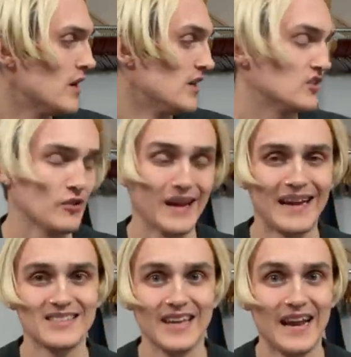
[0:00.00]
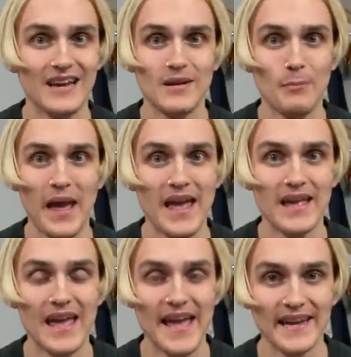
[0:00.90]
So like I said, I didn't
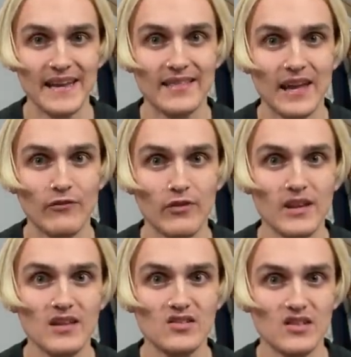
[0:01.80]
pay anything for these.